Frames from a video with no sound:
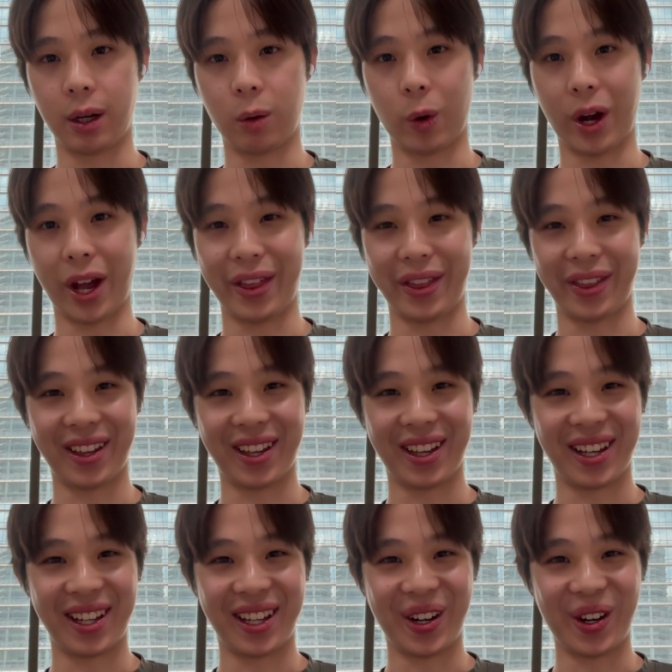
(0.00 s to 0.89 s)
when
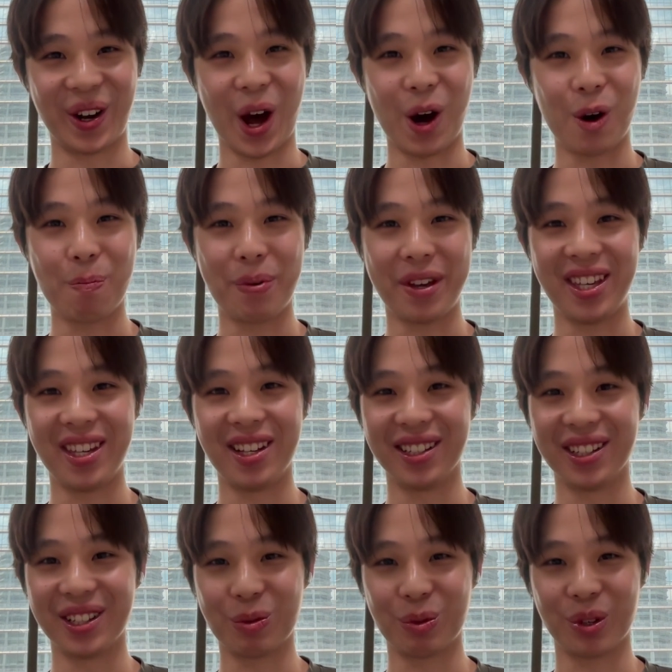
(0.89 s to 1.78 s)
LP
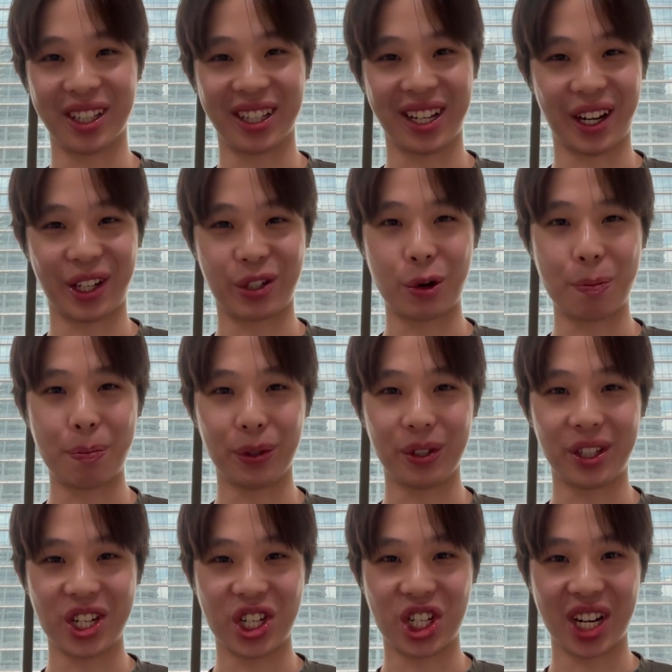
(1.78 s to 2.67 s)
yields were like
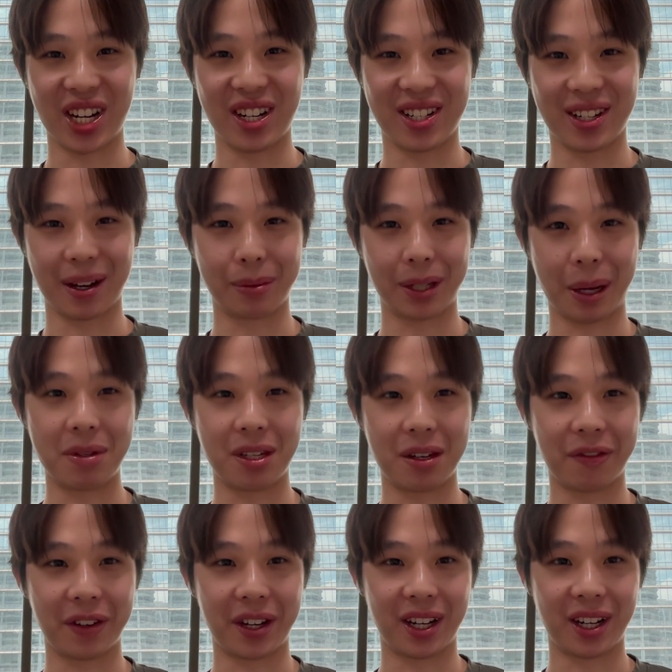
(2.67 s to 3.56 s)
triple digit,
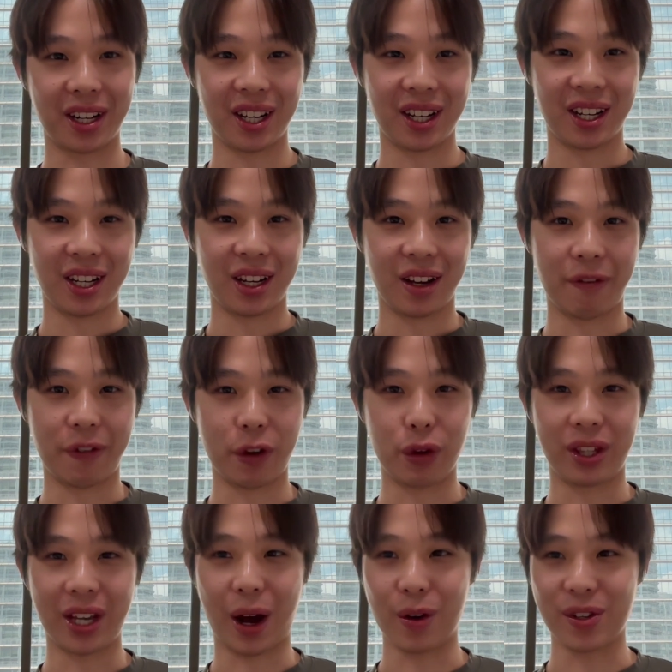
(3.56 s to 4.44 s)
sometimes even a
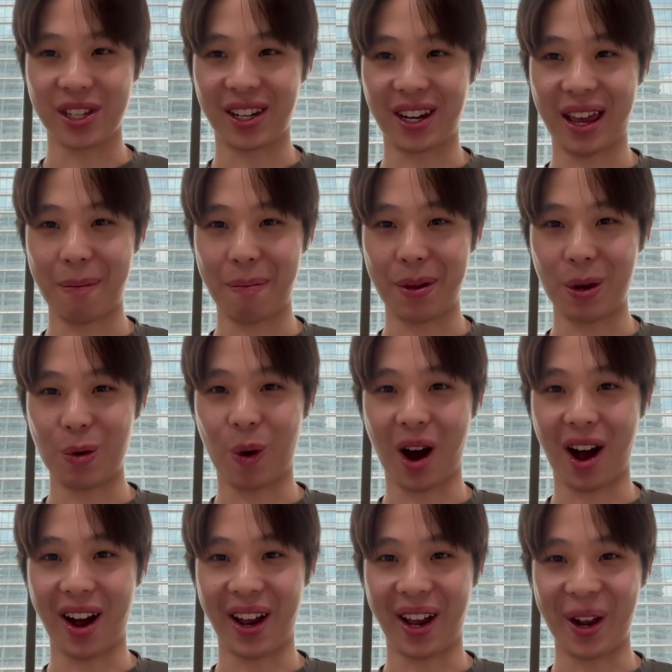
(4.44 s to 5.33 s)
few thousand
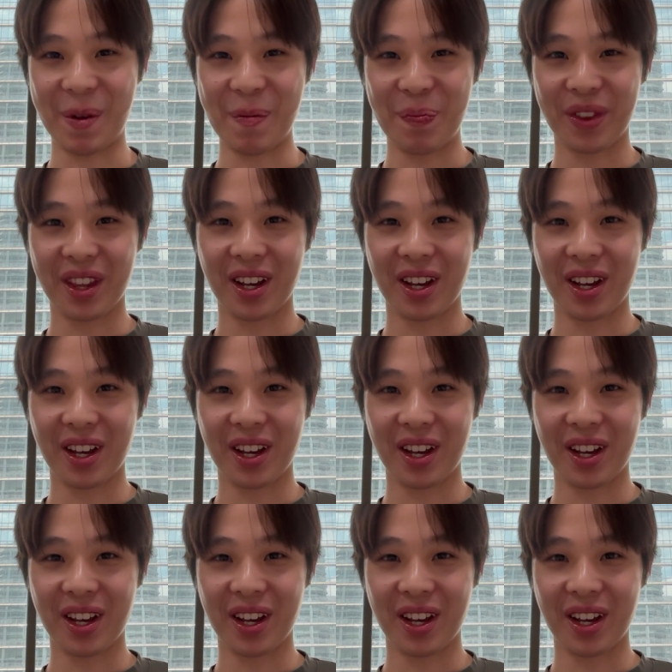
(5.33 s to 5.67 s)
APY.